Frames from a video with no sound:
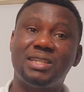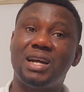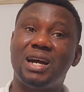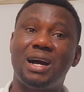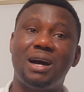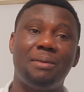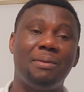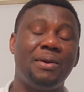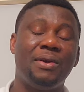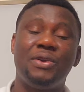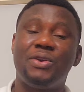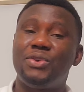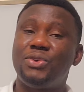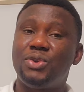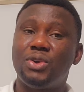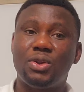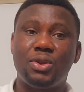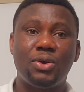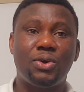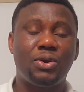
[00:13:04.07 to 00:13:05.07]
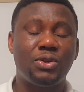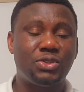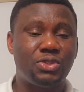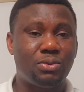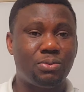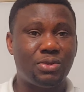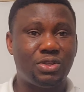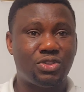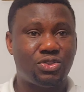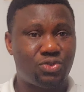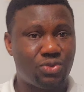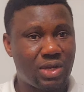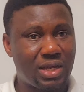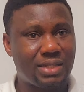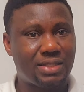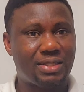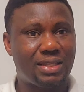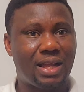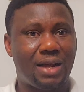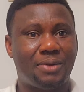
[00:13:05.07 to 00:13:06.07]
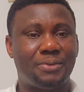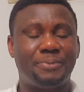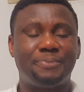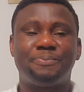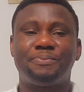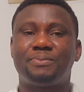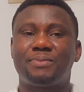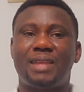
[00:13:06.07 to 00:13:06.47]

job, you're not going to be stressed out.